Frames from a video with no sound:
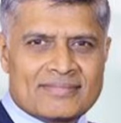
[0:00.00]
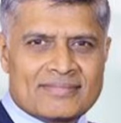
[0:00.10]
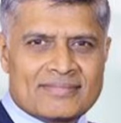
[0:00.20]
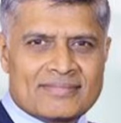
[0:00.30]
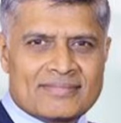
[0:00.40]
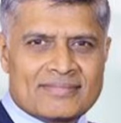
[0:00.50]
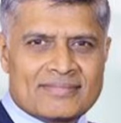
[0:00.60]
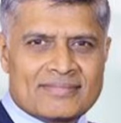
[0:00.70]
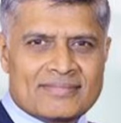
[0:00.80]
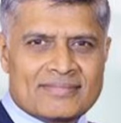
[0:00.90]

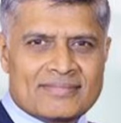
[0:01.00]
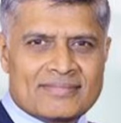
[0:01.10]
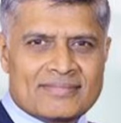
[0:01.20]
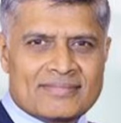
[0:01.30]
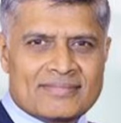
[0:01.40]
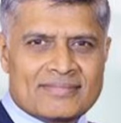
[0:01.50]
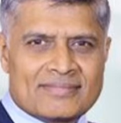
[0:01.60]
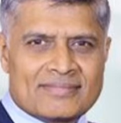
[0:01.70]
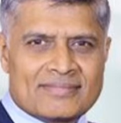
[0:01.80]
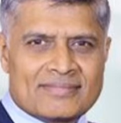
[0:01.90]

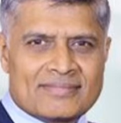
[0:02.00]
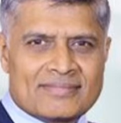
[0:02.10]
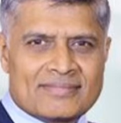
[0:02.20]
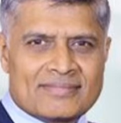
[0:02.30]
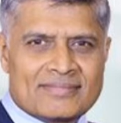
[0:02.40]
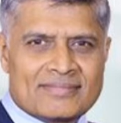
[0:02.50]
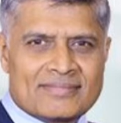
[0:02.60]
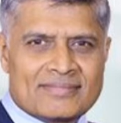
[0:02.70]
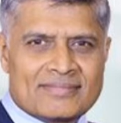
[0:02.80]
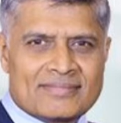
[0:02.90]

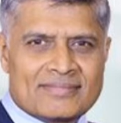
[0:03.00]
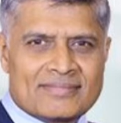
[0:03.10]
The face doesn't move, so there is nothing to read.